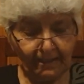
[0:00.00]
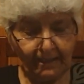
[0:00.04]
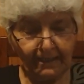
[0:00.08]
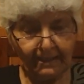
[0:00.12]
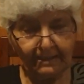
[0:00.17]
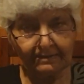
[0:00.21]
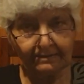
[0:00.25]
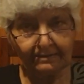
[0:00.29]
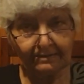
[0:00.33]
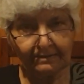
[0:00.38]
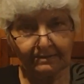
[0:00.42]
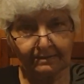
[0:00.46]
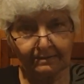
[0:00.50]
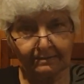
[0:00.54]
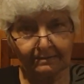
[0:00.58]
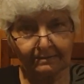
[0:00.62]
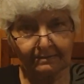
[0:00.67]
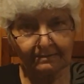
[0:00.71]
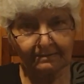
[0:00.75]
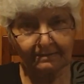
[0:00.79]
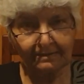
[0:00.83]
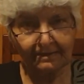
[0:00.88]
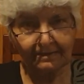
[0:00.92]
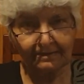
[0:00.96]
and
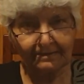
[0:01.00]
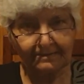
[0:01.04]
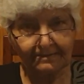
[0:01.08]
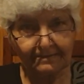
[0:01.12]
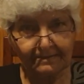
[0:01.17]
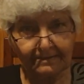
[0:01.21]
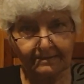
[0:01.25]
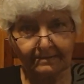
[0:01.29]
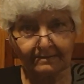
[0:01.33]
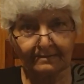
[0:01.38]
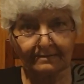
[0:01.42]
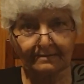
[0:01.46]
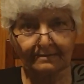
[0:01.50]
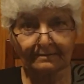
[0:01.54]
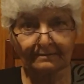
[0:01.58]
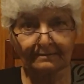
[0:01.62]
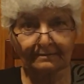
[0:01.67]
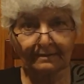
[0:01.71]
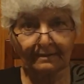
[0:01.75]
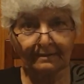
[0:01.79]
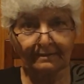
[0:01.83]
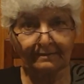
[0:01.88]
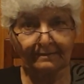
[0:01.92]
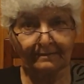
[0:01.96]
they didn't
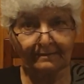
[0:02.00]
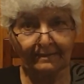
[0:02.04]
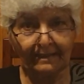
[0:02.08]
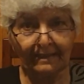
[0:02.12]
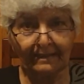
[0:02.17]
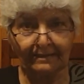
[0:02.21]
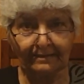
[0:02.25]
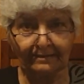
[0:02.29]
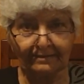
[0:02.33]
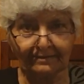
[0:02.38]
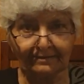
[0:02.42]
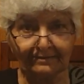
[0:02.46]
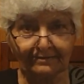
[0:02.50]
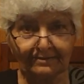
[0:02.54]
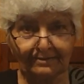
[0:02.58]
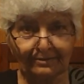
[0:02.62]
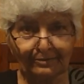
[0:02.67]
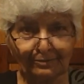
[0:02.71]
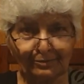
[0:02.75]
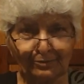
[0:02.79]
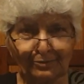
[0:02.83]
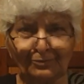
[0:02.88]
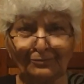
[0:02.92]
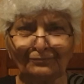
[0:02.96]
like it.
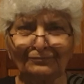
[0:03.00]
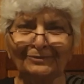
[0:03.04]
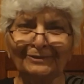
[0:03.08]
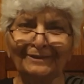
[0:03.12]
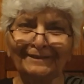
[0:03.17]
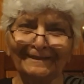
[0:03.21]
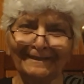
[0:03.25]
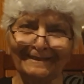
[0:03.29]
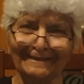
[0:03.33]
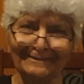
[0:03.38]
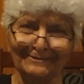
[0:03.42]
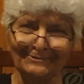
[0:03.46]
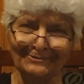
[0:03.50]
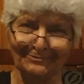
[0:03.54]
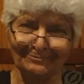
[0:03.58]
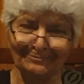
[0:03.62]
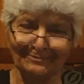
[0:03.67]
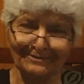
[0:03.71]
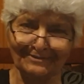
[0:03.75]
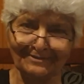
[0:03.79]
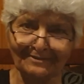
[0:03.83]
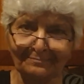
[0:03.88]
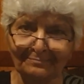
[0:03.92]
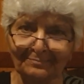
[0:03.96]
Who would like to
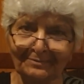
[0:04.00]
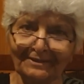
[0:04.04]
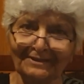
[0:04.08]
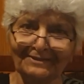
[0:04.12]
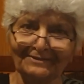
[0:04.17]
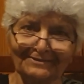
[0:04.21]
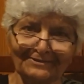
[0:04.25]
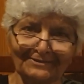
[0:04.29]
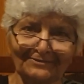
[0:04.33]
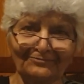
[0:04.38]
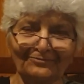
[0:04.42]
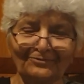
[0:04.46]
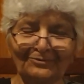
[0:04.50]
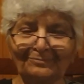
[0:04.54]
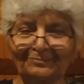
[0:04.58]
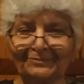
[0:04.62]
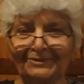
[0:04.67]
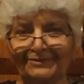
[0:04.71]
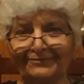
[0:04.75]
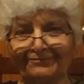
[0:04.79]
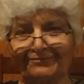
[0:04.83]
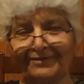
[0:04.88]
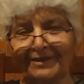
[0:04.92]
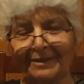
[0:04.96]
be separated from
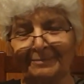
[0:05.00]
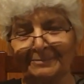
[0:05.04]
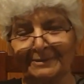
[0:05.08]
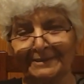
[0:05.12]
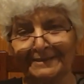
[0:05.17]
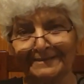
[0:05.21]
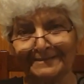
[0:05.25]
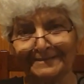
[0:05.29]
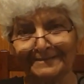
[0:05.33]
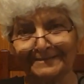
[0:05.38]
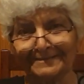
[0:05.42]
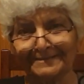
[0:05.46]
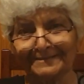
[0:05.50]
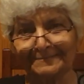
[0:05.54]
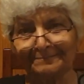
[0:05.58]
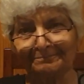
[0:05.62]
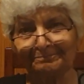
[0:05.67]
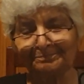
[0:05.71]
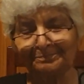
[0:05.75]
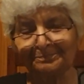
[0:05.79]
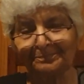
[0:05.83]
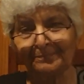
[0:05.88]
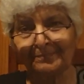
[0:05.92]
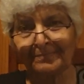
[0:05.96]
their families?
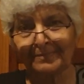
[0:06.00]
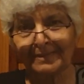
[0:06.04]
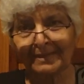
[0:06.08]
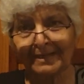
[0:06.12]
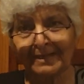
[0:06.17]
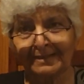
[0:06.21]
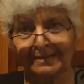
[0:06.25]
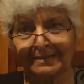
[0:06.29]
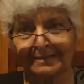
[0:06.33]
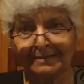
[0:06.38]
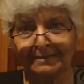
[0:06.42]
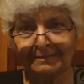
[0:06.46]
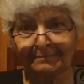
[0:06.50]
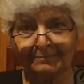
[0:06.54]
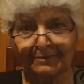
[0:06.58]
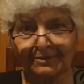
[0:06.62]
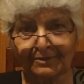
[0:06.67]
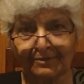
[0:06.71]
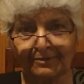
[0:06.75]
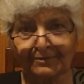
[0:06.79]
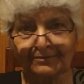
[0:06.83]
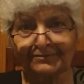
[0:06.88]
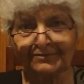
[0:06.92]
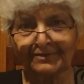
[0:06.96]

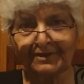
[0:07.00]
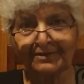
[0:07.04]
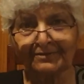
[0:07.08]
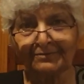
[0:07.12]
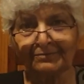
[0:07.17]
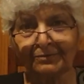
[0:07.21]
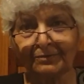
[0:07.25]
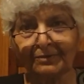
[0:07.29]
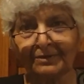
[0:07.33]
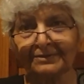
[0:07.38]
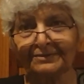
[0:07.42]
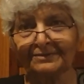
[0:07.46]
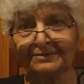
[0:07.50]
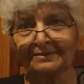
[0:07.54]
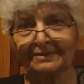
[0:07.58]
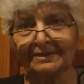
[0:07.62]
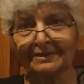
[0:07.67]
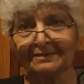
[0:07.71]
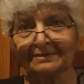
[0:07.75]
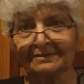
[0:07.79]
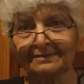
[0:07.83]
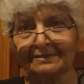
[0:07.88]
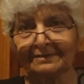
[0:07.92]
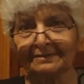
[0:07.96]
Because they thought
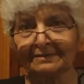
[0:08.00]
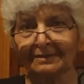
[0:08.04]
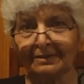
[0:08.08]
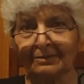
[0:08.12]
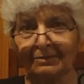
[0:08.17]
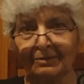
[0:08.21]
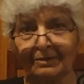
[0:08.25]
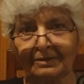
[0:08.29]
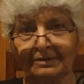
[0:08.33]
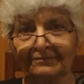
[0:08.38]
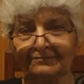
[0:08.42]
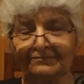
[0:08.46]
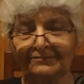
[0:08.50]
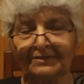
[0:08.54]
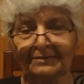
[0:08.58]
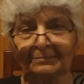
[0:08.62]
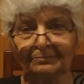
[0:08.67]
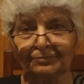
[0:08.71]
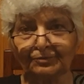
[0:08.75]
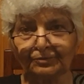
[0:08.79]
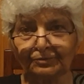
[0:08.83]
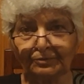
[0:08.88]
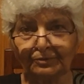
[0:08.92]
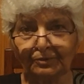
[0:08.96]
that all of
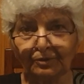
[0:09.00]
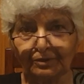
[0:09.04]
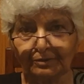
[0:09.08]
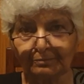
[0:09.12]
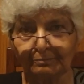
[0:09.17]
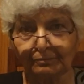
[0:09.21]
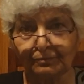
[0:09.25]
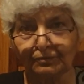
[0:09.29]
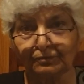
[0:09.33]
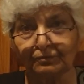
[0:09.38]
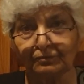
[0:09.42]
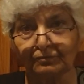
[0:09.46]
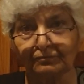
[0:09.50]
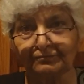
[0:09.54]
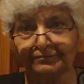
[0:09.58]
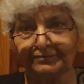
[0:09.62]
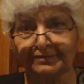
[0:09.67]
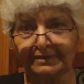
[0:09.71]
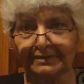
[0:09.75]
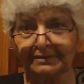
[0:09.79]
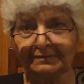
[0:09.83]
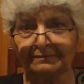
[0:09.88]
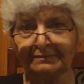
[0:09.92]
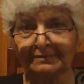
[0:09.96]
them could not move.
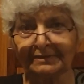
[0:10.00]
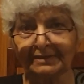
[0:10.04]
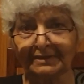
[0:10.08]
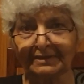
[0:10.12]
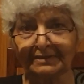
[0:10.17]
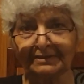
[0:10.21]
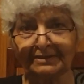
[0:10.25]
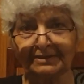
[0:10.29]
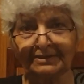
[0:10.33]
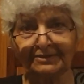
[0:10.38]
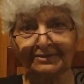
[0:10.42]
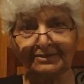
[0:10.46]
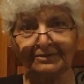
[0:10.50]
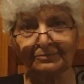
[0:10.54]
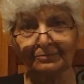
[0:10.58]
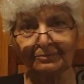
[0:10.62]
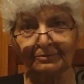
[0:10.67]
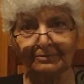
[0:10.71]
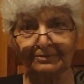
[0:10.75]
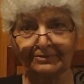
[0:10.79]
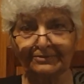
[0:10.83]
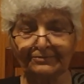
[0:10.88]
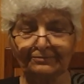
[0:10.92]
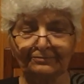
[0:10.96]
They are needed
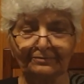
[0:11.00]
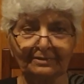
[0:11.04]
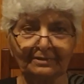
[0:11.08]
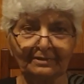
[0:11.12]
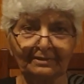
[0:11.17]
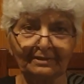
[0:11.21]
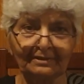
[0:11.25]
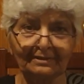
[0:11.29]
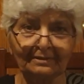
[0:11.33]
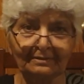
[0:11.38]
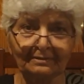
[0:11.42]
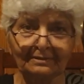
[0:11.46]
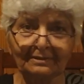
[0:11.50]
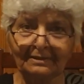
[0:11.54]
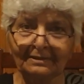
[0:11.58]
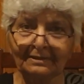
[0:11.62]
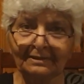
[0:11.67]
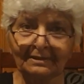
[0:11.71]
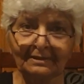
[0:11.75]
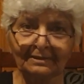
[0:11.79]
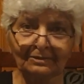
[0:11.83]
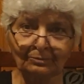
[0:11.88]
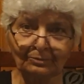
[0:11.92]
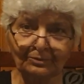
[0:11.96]
also in their
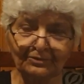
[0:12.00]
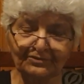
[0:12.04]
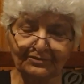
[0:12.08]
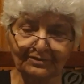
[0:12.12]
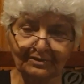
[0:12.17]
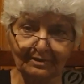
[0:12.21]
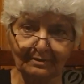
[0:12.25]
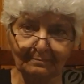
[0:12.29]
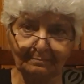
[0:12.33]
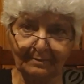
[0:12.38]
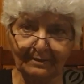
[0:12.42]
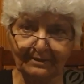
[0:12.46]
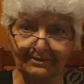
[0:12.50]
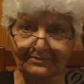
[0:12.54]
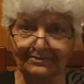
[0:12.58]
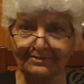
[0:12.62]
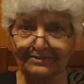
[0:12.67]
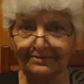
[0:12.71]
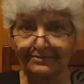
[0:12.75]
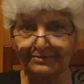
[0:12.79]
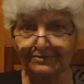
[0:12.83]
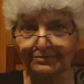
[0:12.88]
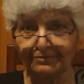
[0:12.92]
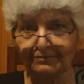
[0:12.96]
original
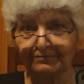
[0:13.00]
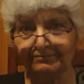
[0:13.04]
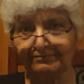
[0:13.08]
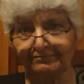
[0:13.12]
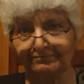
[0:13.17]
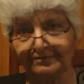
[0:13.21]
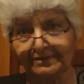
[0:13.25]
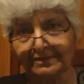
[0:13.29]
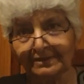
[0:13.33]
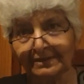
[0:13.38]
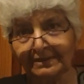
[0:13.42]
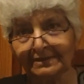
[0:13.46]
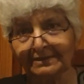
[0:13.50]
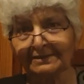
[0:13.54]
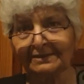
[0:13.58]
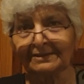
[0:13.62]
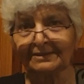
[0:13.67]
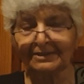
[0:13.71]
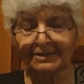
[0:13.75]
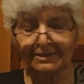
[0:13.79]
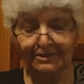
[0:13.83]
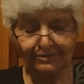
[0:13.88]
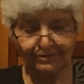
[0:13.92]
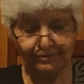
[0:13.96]
places of work,
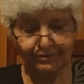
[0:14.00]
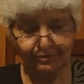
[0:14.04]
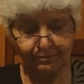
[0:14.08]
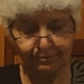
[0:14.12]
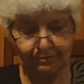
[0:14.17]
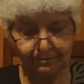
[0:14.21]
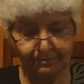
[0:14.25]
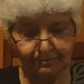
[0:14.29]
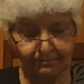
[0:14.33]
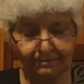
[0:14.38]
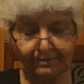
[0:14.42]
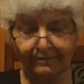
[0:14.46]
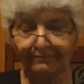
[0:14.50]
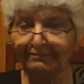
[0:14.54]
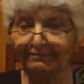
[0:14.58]
so the